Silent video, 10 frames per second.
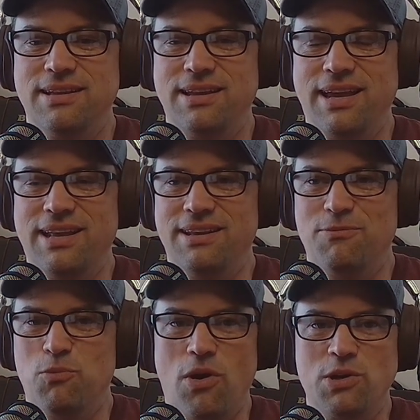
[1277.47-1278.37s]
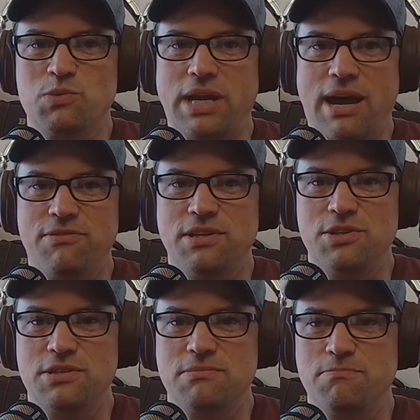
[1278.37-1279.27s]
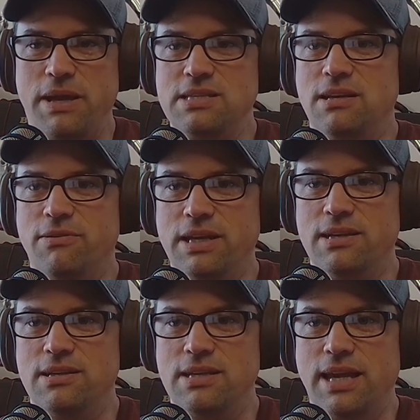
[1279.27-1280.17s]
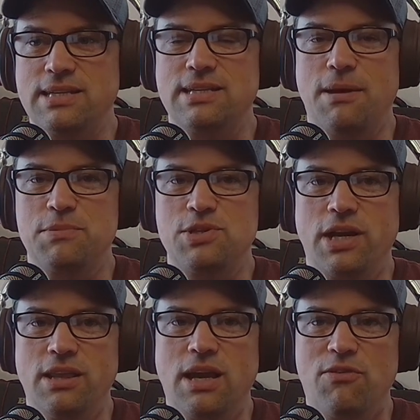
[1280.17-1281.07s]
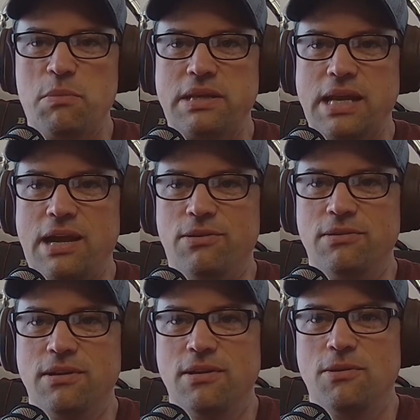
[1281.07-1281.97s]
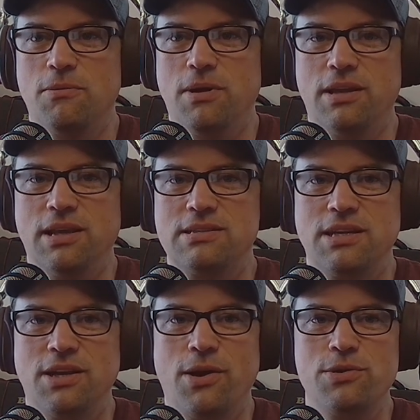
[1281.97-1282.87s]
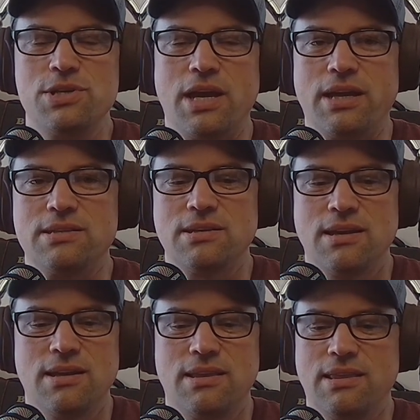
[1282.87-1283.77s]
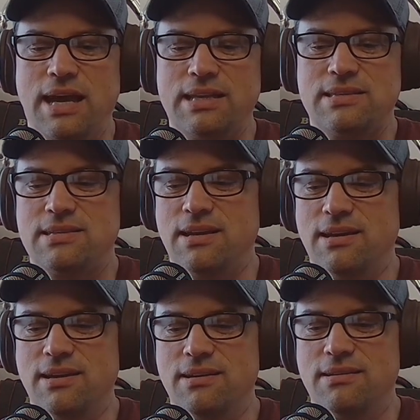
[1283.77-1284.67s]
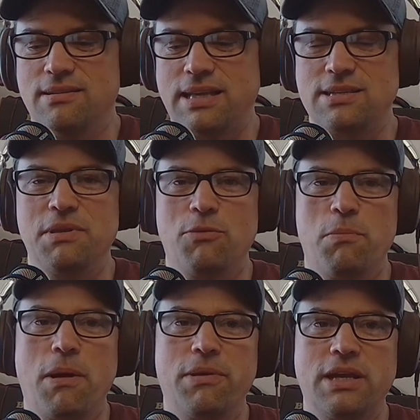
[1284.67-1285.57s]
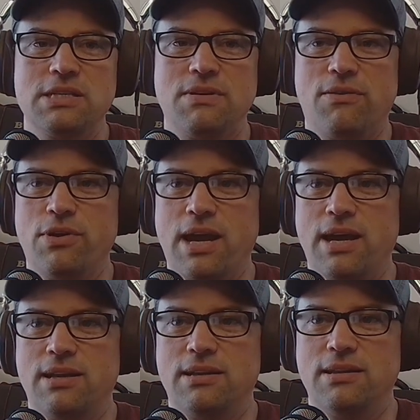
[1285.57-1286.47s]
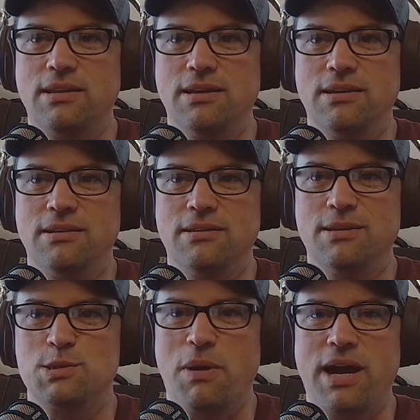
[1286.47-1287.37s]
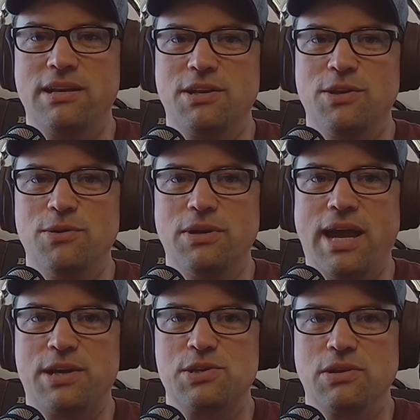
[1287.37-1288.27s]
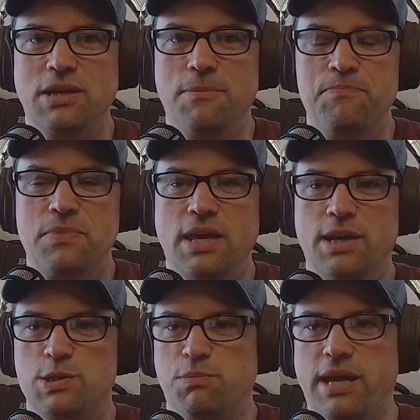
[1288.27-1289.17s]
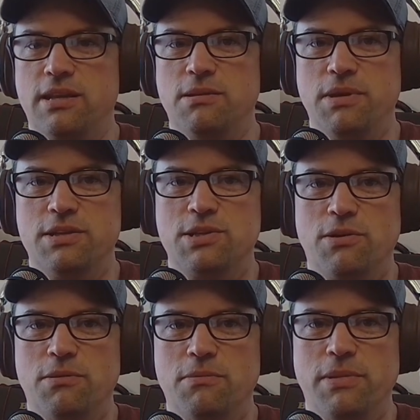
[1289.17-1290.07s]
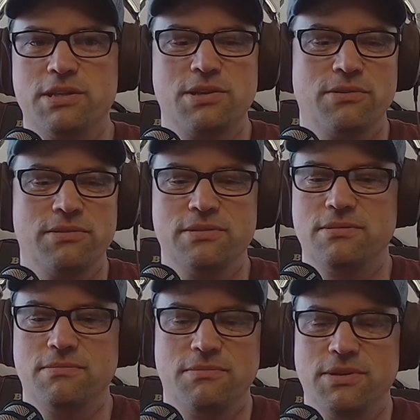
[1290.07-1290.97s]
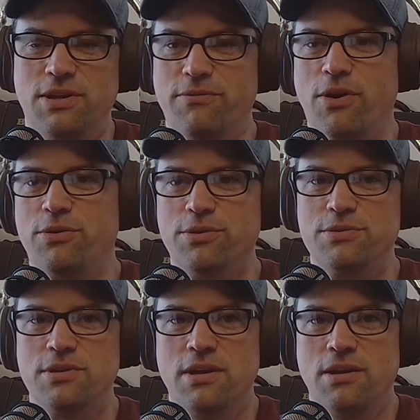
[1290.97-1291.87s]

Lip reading: Walz would have to just basically accept shutting the government down unless he negotiates. That's something the Republicans have never had the spine to do, to actually explain to the Minnesotan voters,